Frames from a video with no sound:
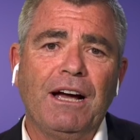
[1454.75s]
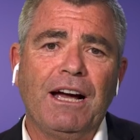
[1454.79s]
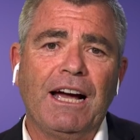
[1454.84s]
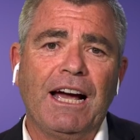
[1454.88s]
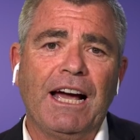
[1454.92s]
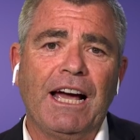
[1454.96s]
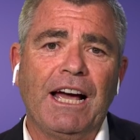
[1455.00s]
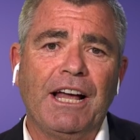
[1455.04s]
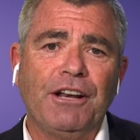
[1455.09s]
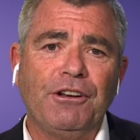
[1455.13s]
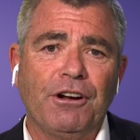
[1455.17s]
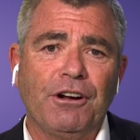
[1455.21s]

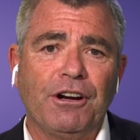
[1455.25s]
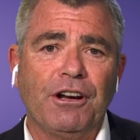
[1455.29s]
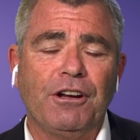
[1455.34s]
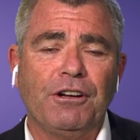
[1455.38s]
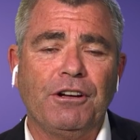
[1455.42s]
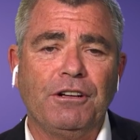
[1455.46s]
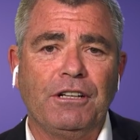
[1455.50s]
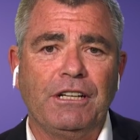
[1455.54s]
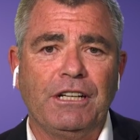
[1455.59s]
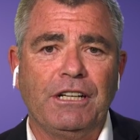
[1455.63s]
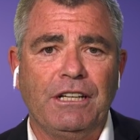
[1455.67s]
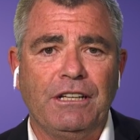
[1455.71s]
not
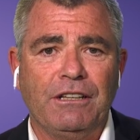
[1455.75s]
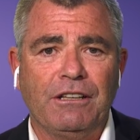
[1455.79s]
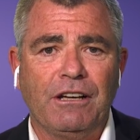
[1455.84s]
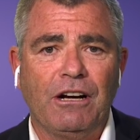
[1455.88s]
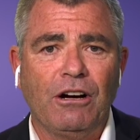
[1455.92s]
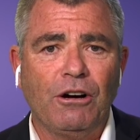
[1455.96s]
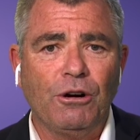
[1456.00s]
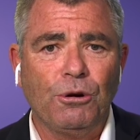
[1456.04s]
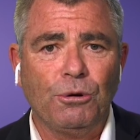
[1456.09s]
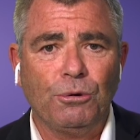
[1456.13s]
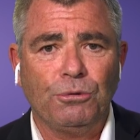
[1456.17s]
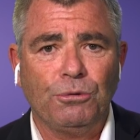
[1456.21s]
only the
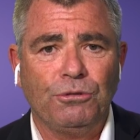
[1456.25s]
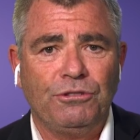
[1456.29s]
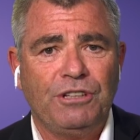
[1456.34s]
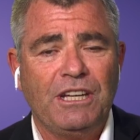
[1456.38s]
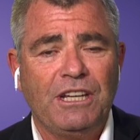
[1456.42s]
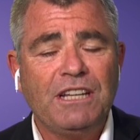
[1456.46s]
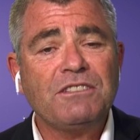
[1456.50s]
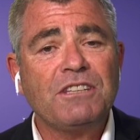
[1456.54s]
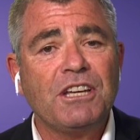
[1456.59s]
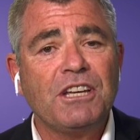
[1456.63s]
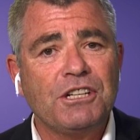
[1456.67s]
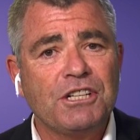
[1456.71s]
whole
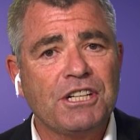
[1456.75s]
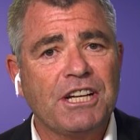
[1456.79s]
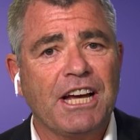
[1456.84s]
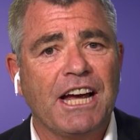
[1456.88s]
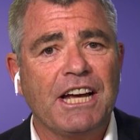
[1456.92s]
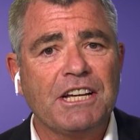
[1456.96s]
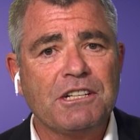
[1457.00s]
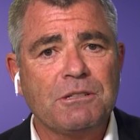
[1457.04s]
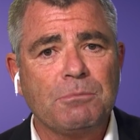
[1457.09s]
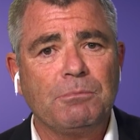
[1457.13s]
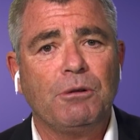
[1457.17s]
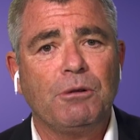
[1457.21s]
sex education,